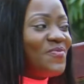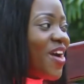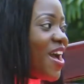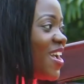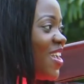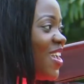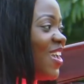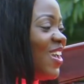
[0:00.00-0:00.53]

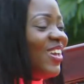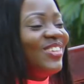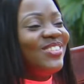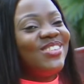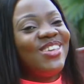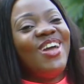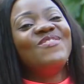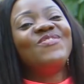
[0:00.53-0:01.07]
But he
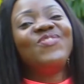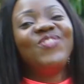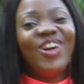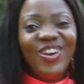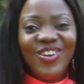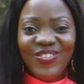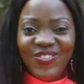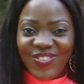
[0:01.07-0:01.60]
is a
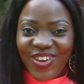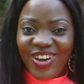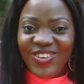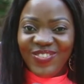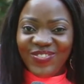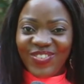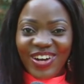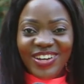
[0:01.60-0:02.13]

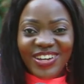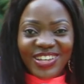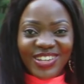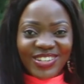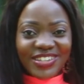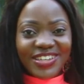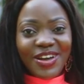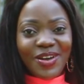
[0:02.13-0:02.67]
very
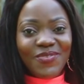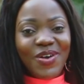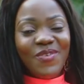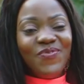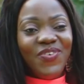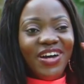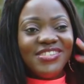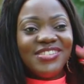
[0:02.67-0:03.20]
good camera
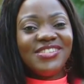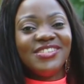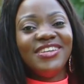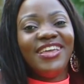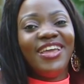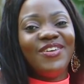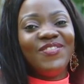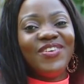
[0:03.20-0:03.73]

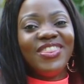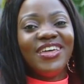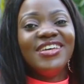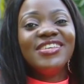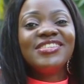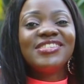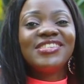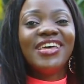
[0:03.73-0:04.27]
person here with
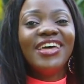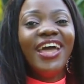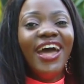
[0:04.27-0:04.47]
us